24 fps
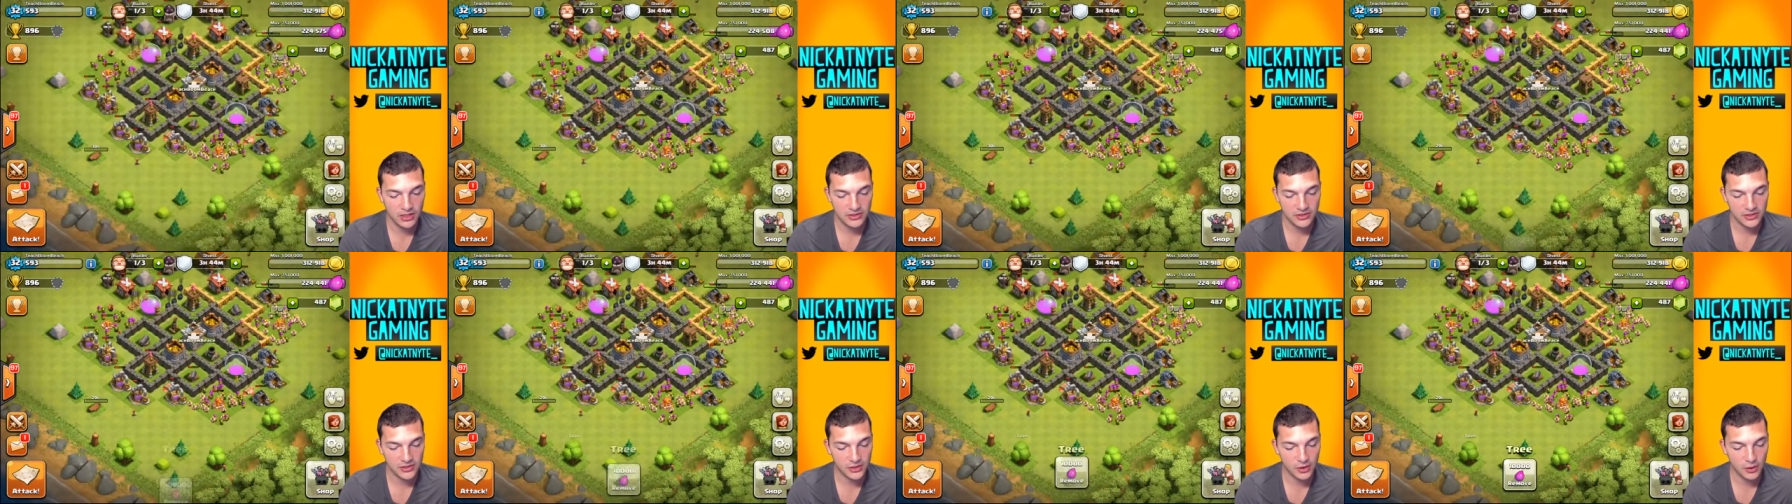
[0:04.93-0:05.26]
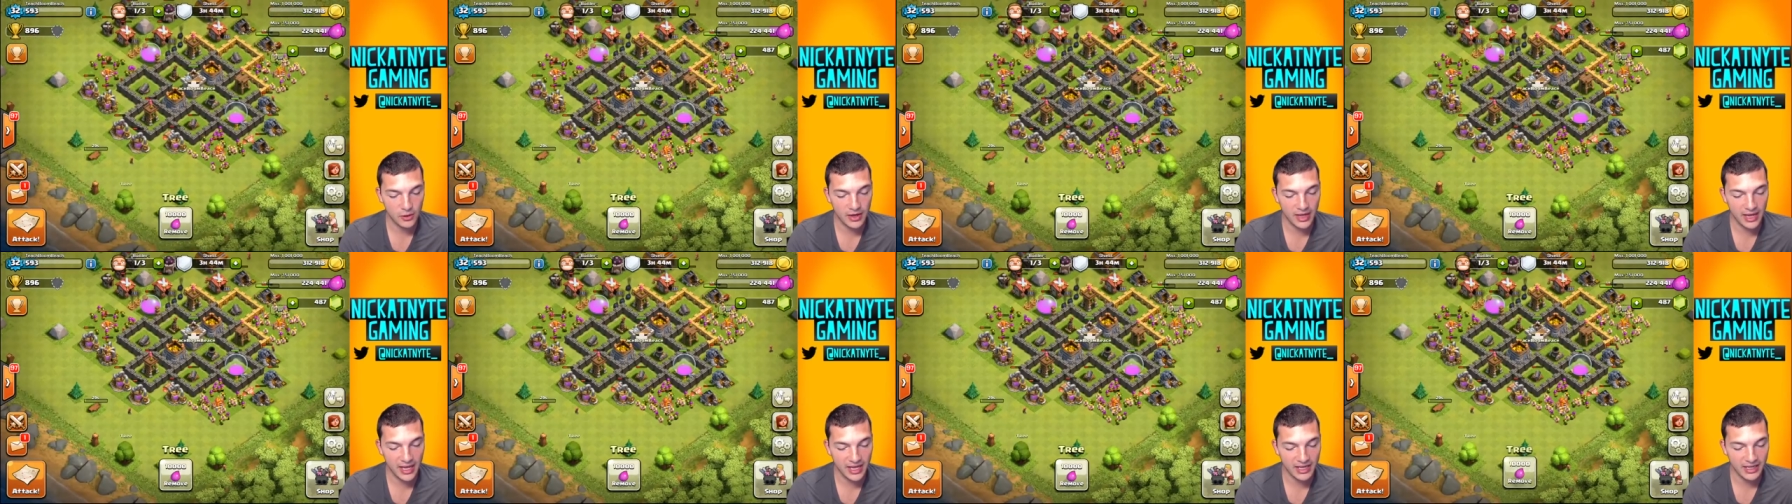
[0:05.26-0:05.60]
to go
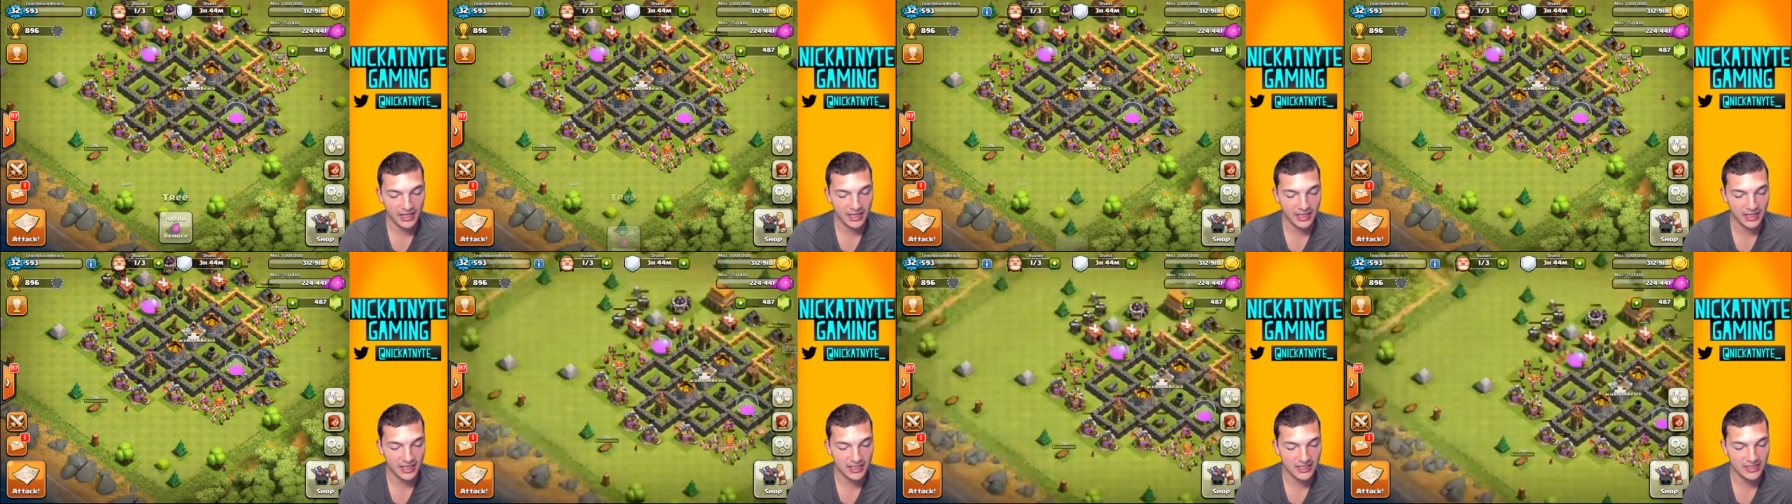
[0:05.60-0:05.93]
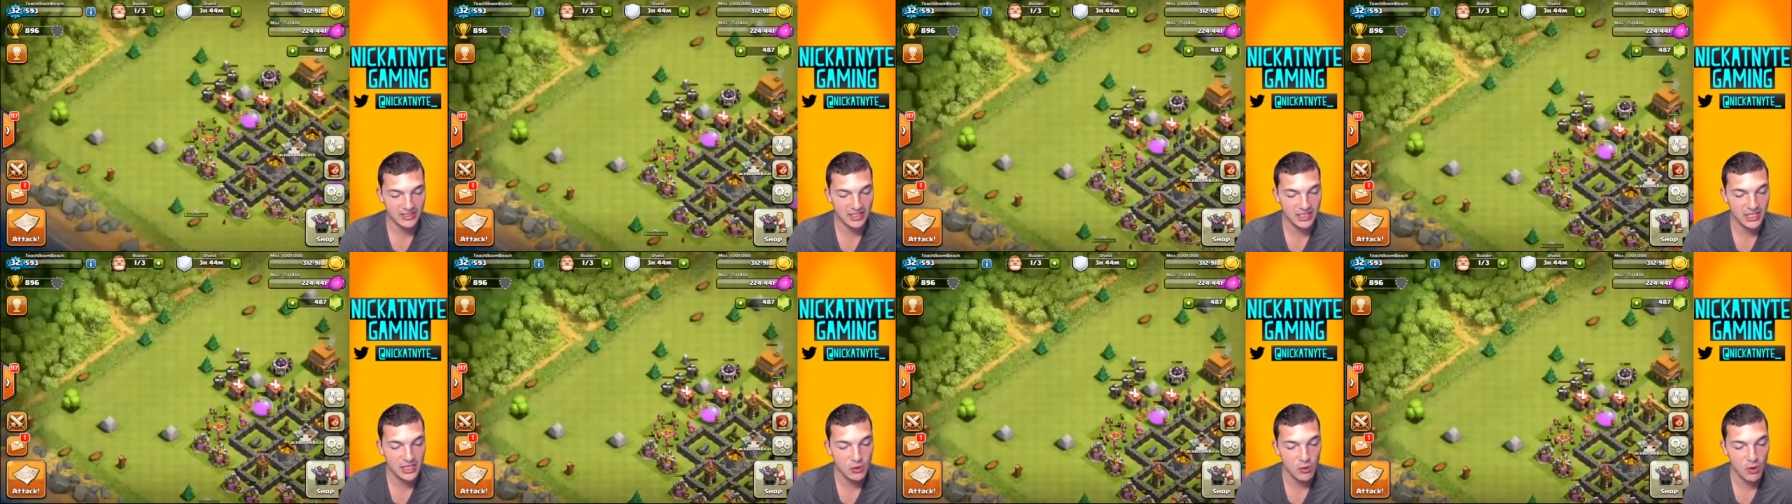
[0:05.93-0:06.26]
ahead and
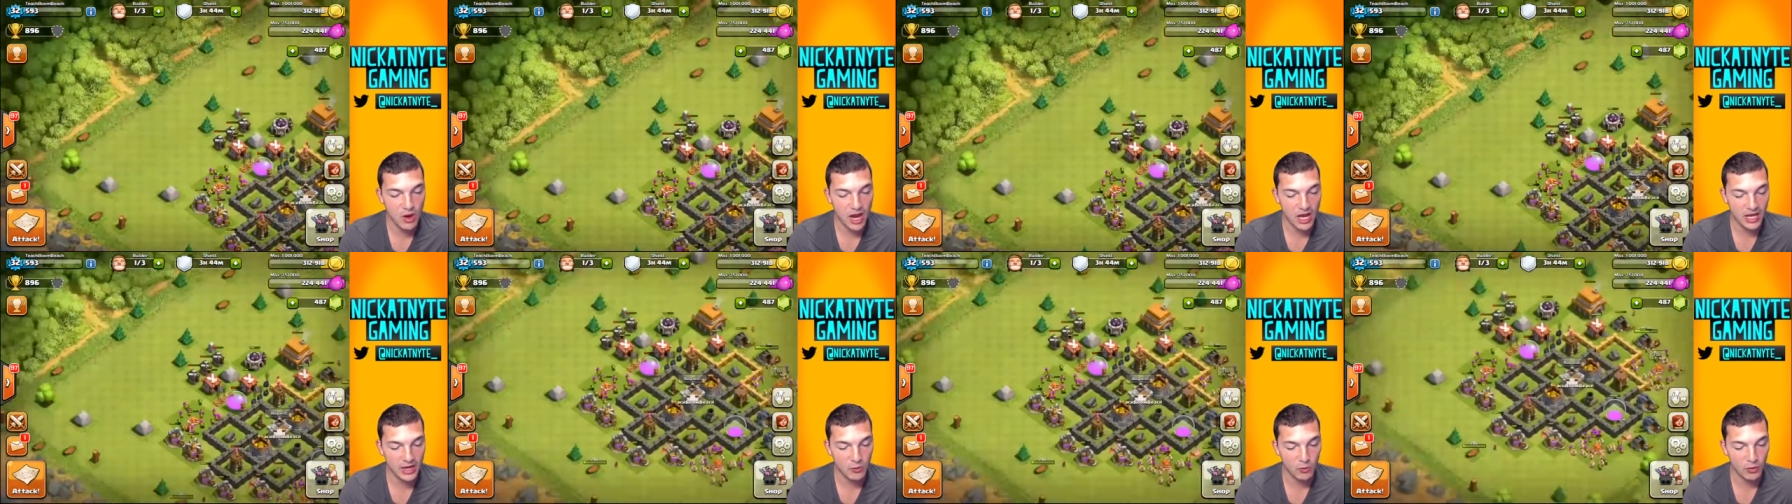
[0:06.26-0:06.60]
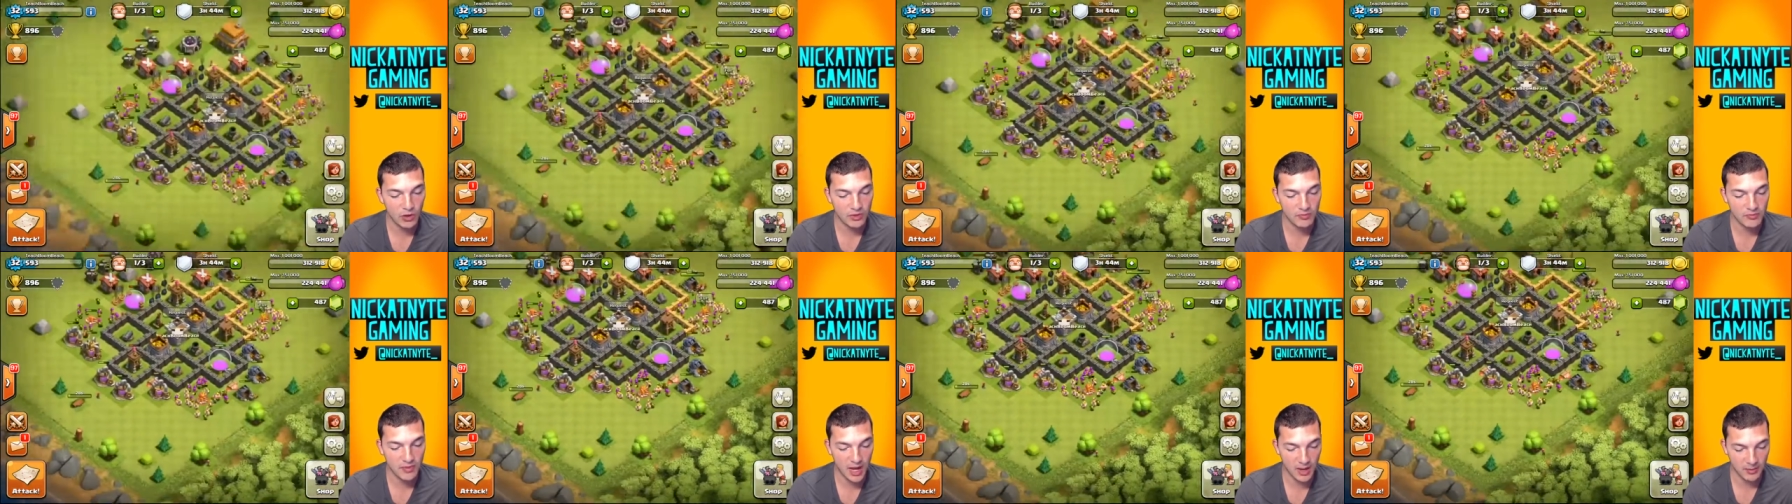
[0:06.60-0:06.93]
continue on
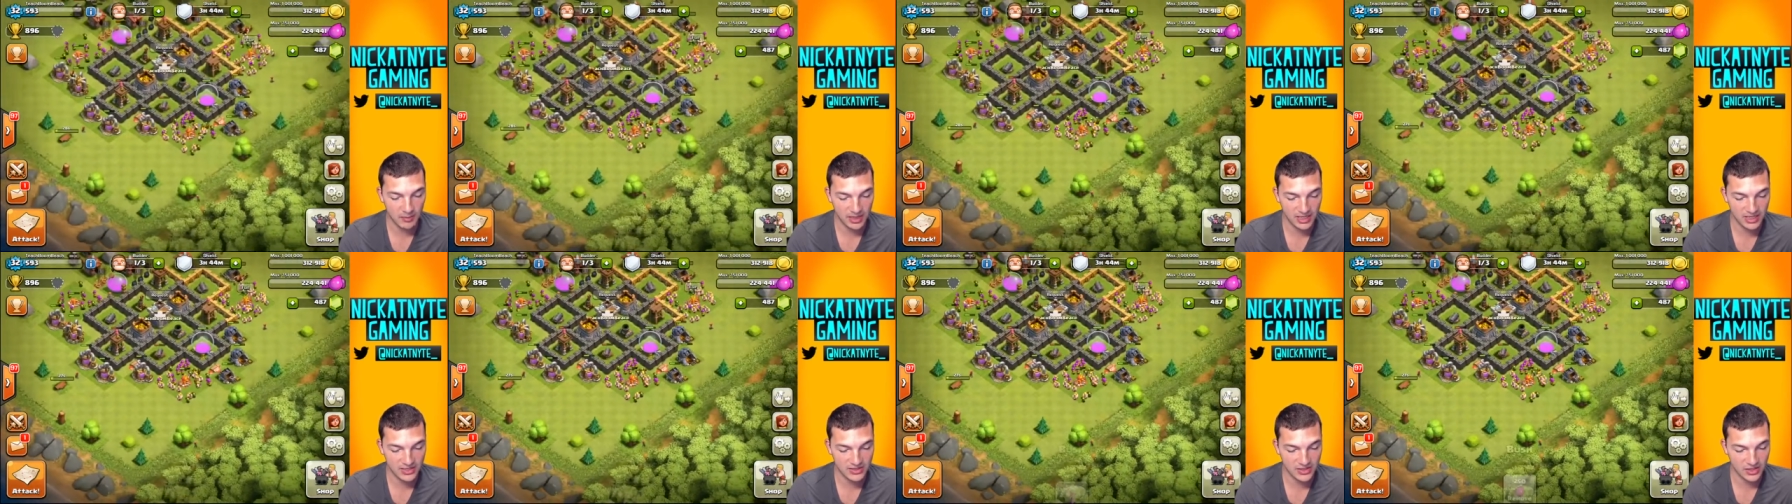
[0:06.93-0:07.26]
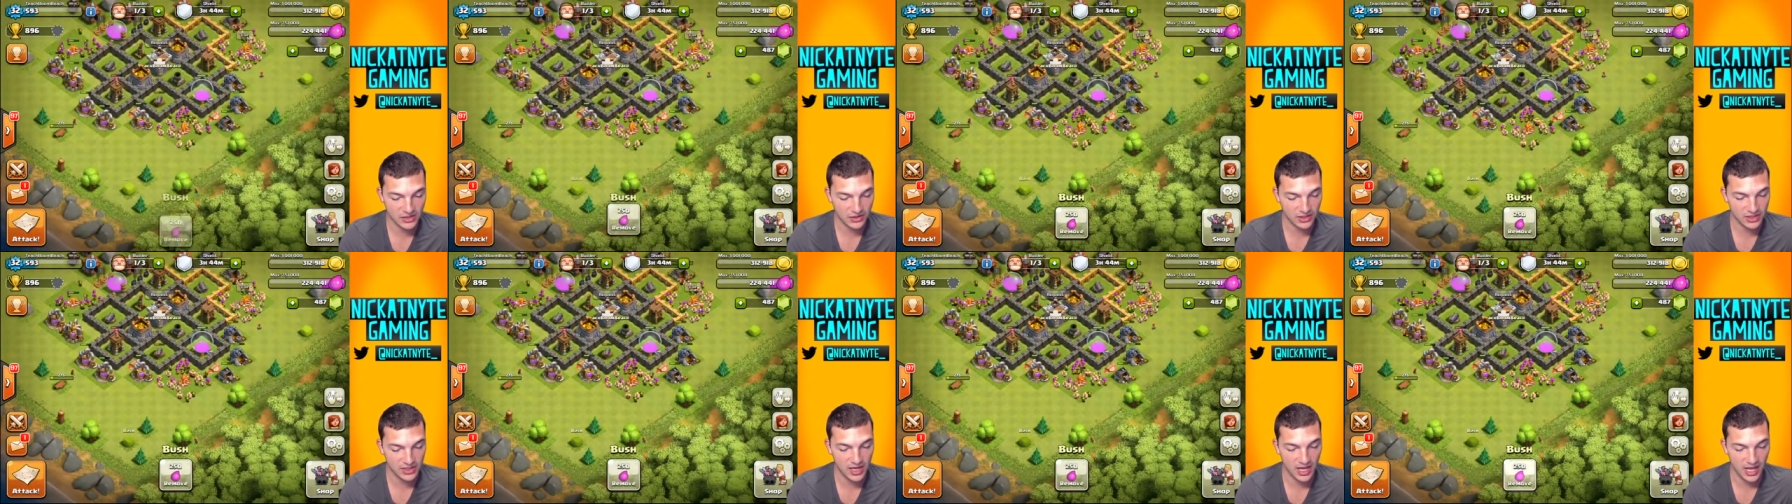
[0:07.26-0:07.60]
with my base here
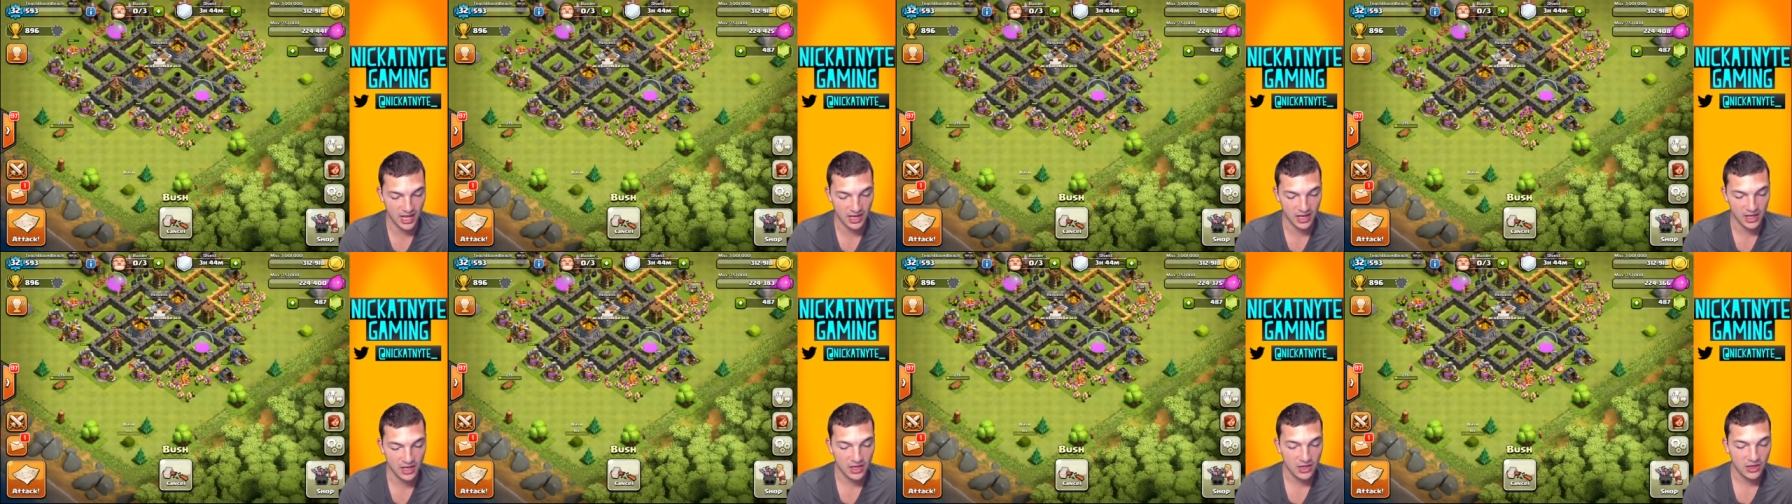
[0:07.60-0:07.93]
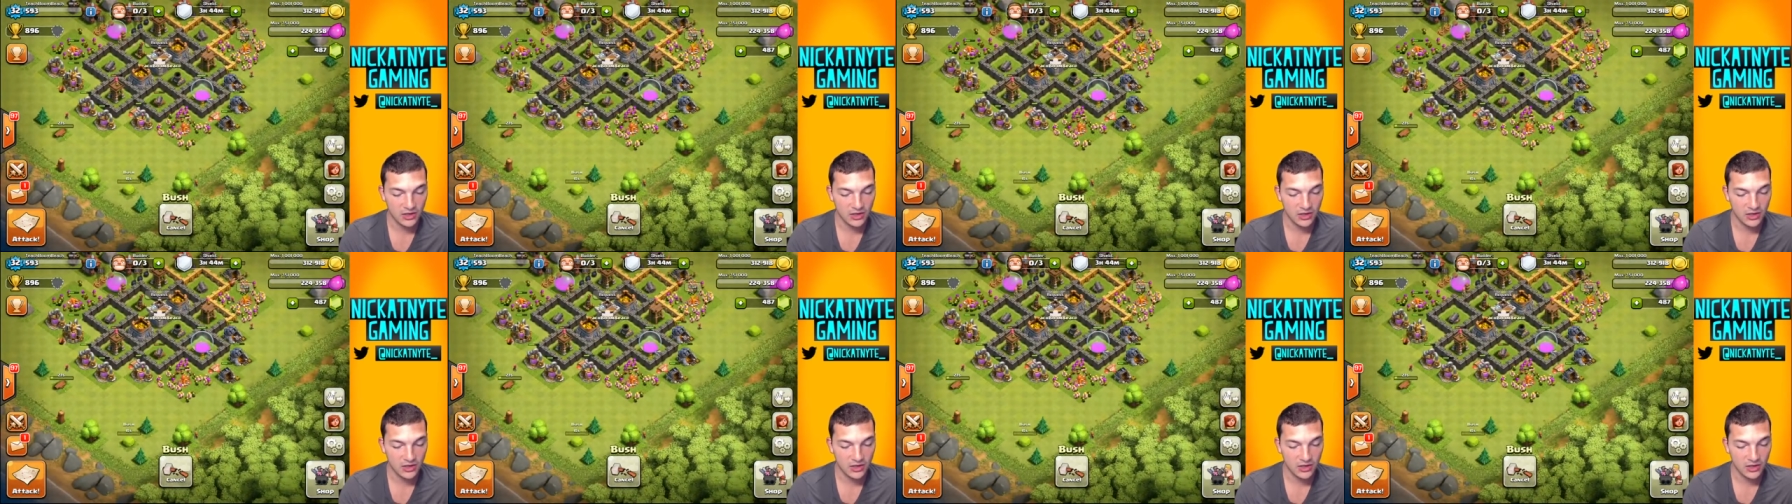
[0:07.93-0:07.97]
today.